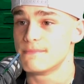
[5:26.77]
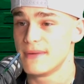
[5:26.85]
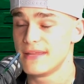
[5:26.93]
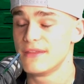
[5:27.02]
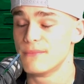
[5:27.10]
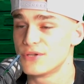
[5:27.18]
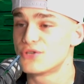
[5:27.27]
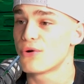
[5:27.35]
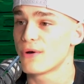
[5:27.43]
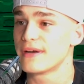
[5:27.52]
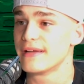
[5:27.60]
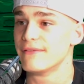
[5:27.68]
It's been the
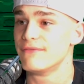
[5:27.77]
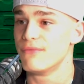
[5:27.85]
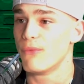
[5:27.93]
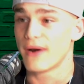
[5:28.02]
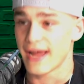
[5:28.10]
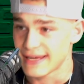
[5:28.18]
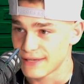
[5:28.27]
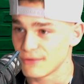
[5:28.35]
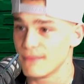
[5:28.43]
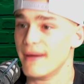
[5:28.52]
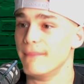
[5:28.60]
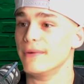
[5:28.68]
majority of what I can
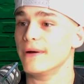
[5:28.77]
remember.